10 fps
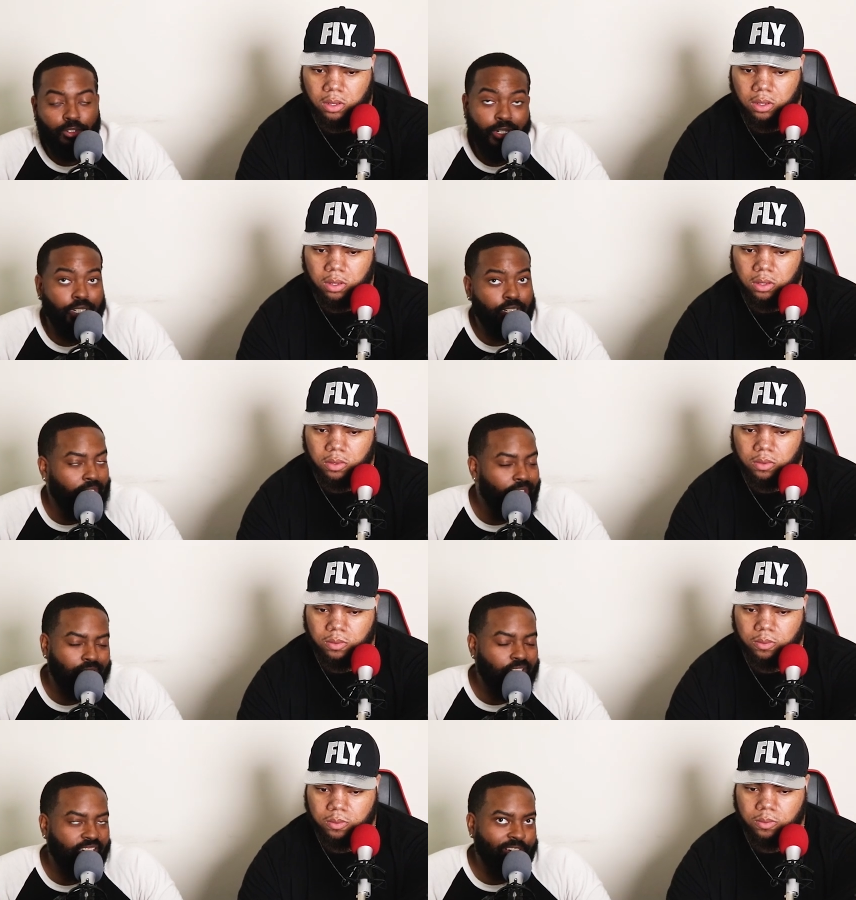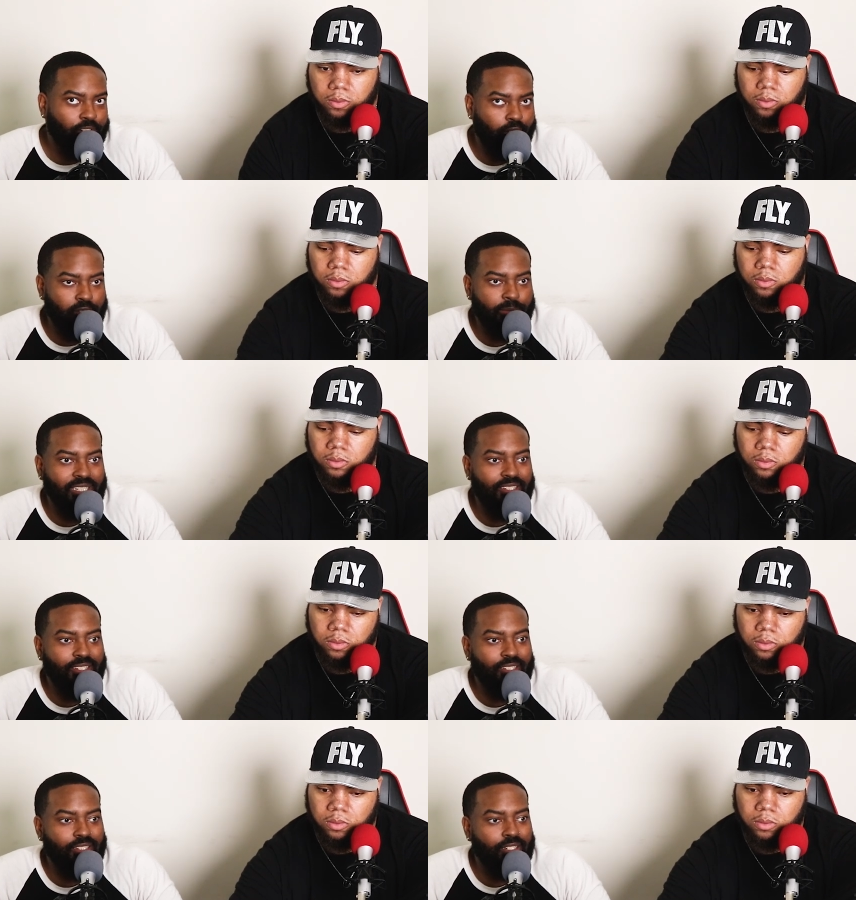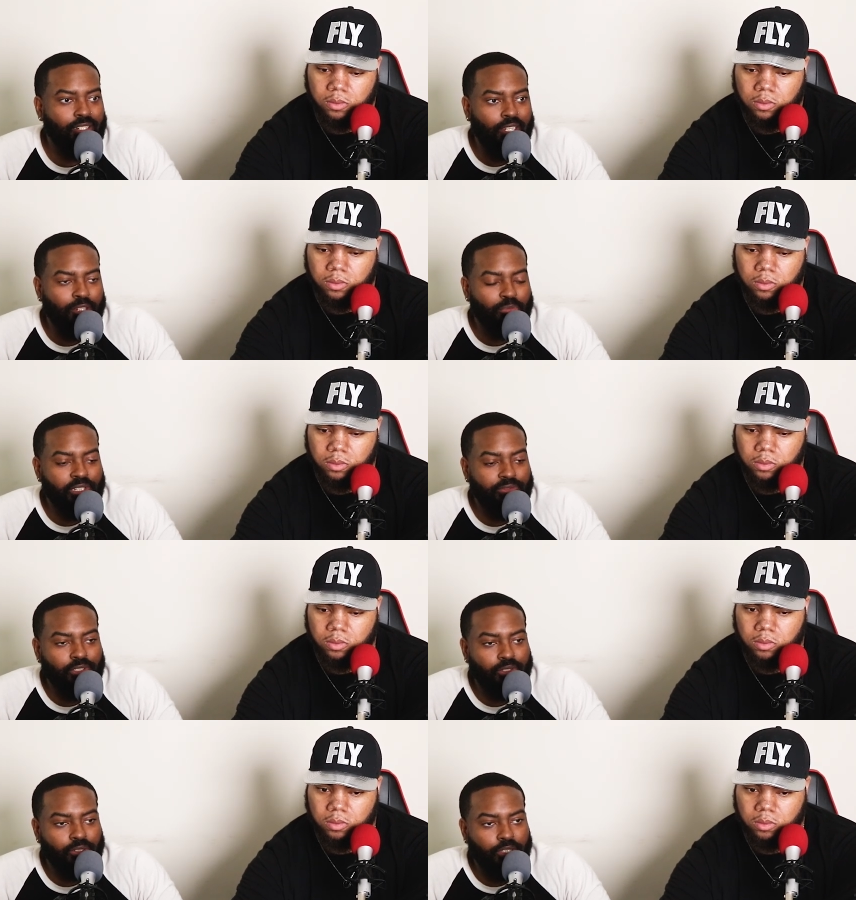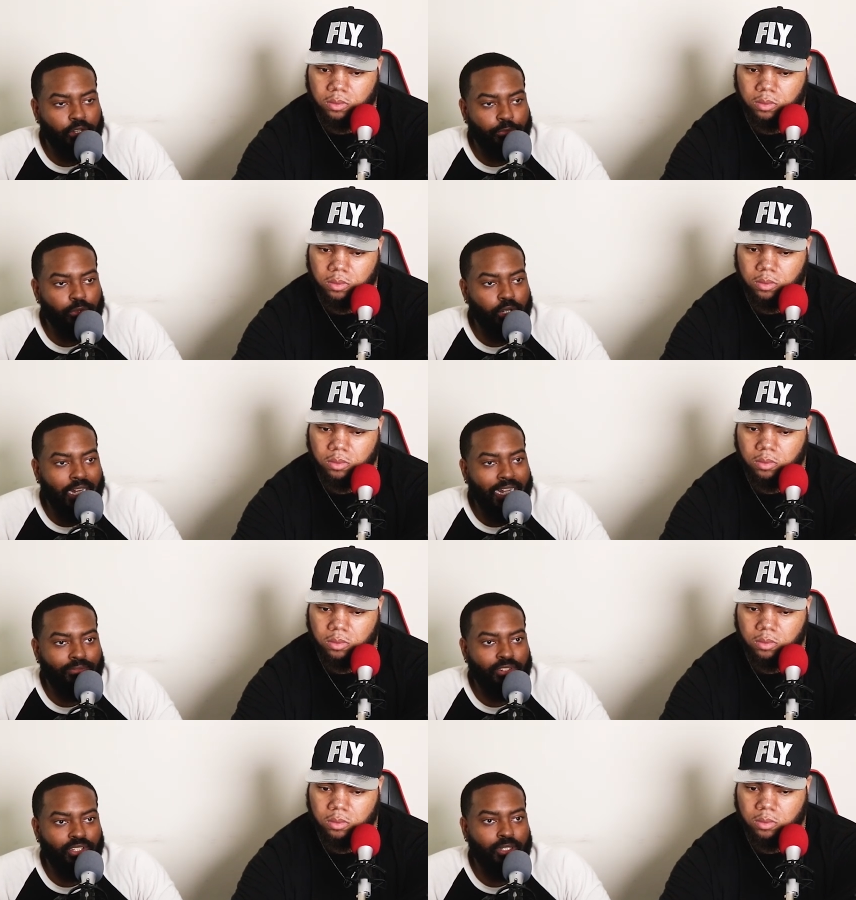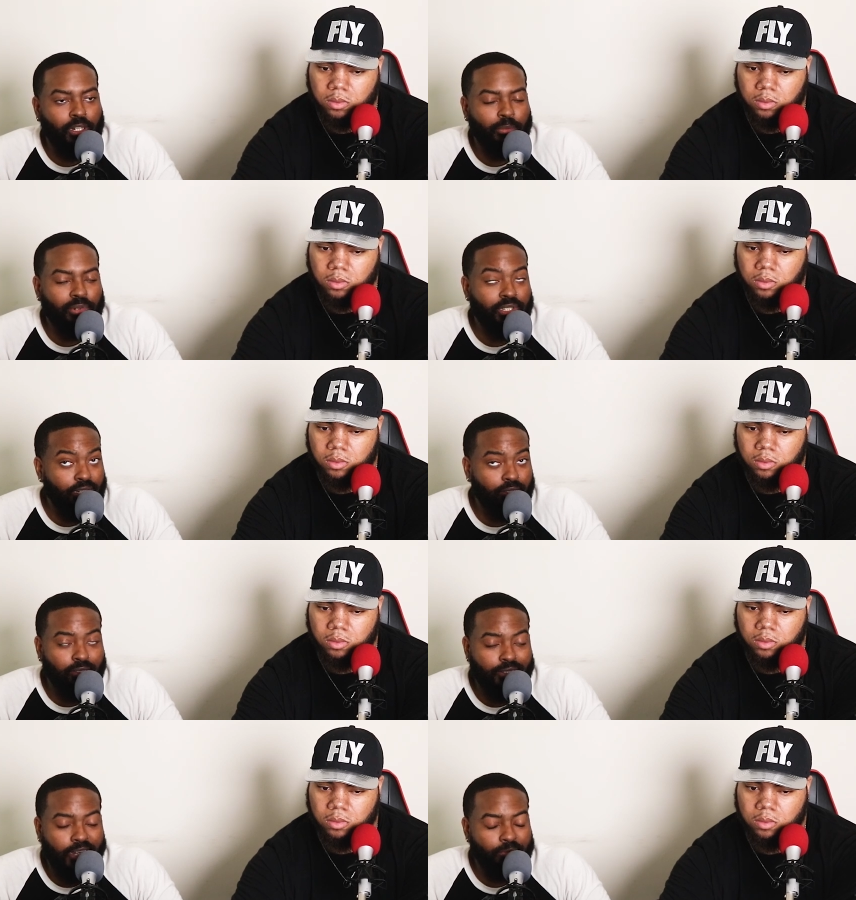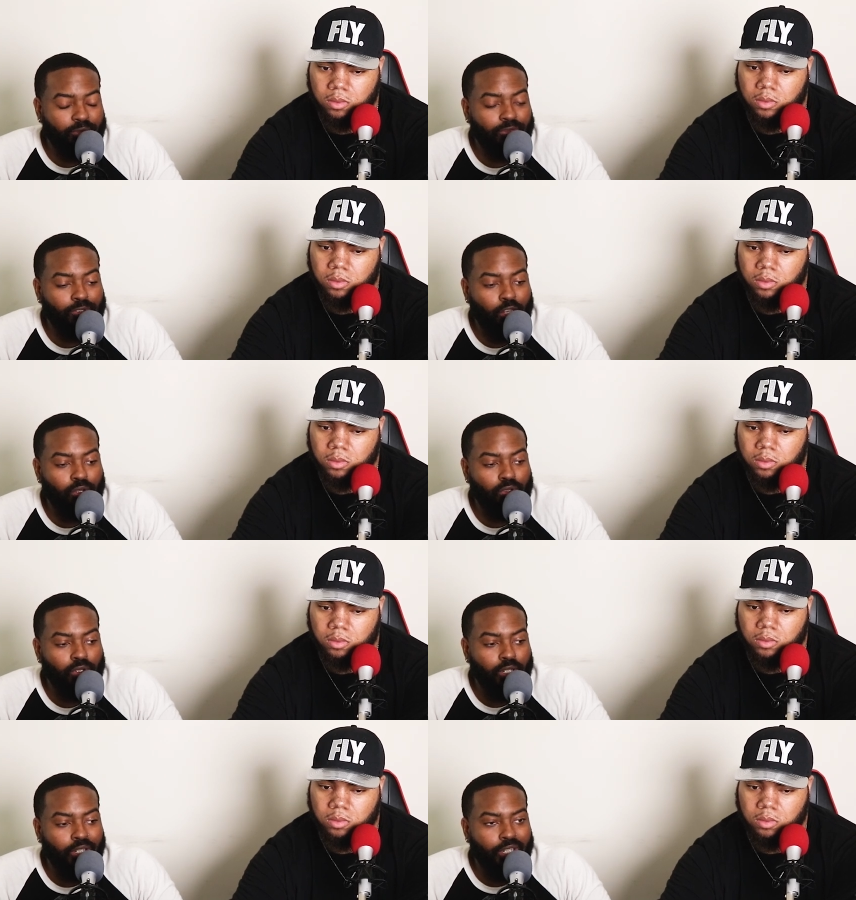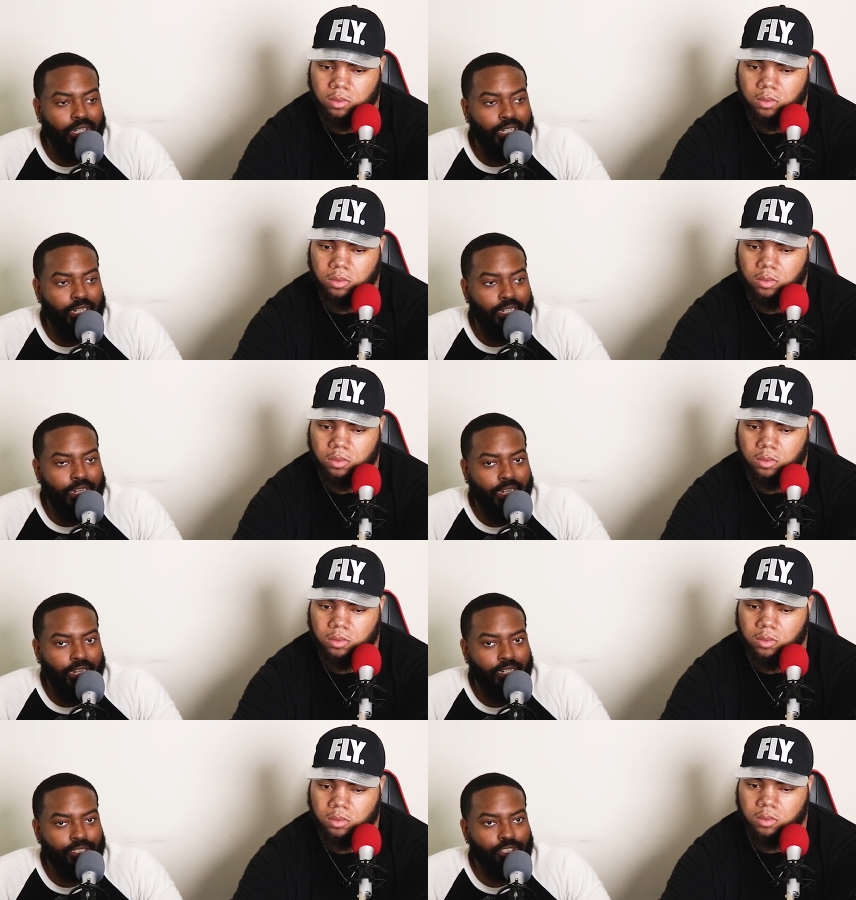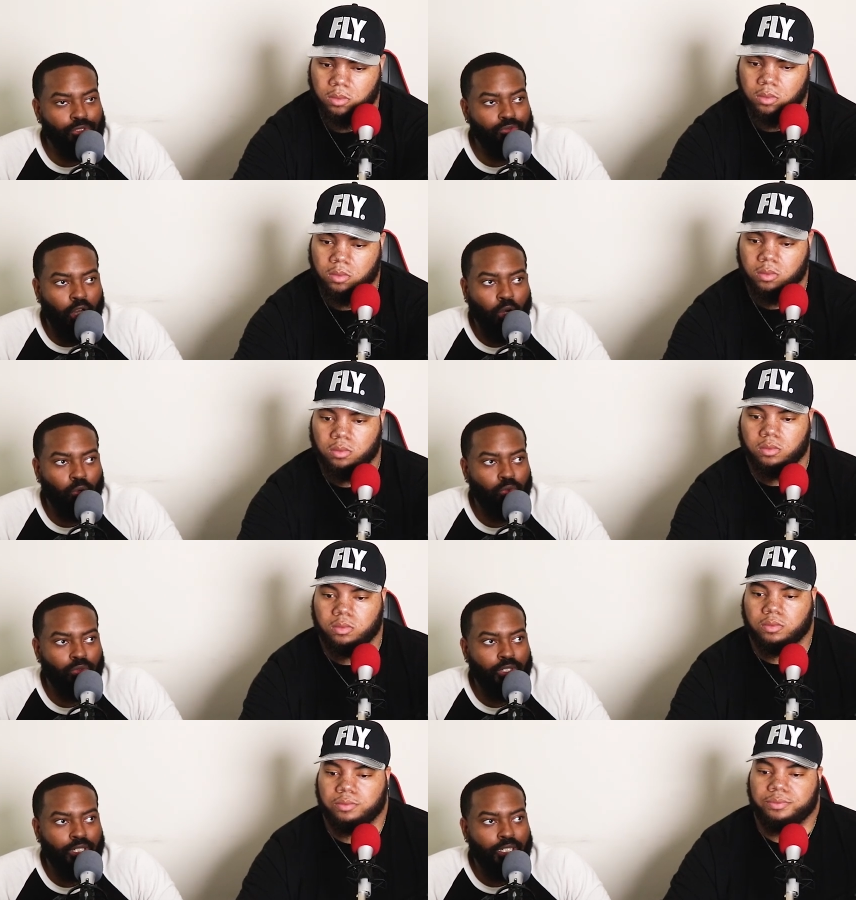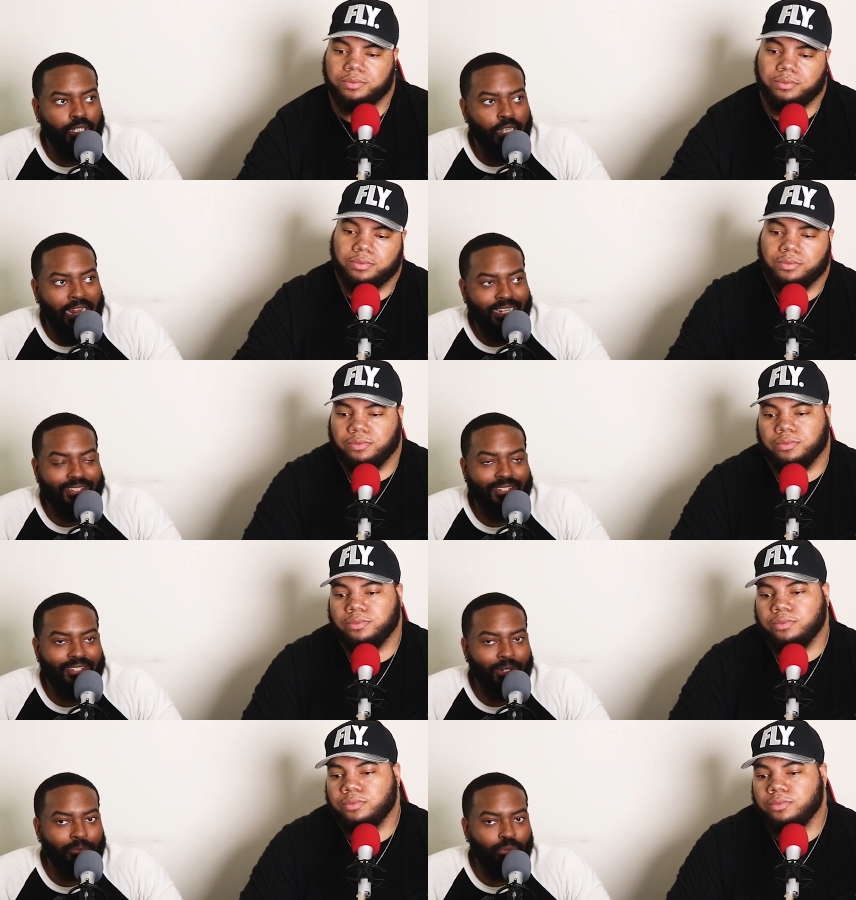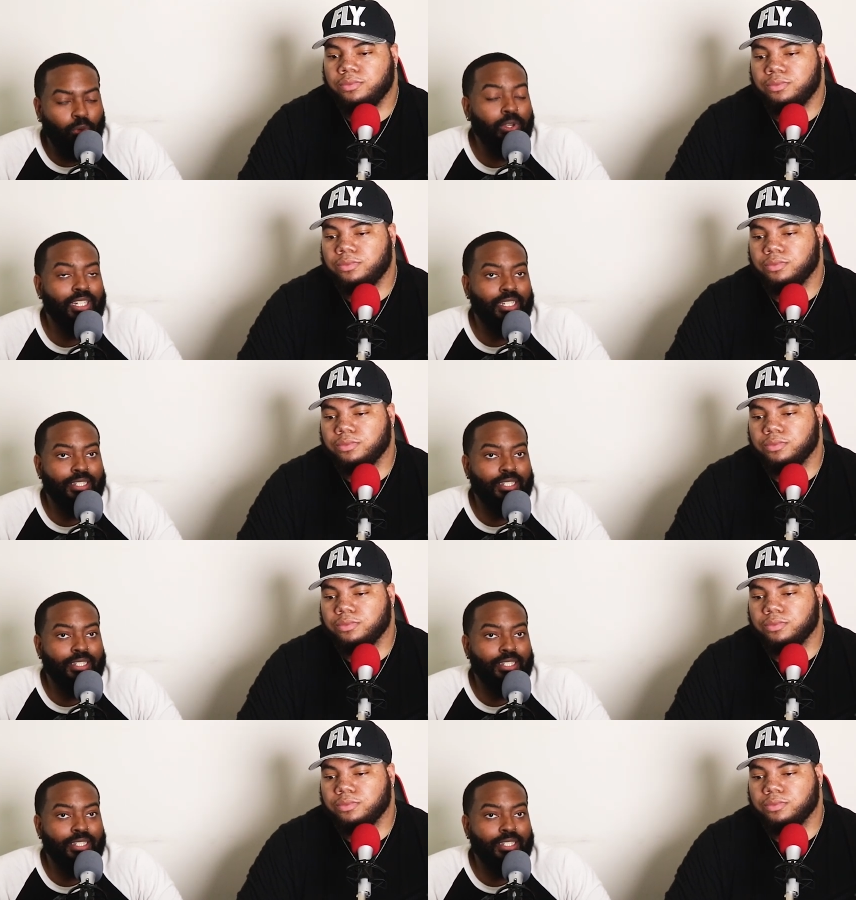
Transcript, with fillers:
Speaker 1: Granted, cadence doesn't have to always be consistent, but if you if you're gonna have a, a particular type of flow, and you don't at some point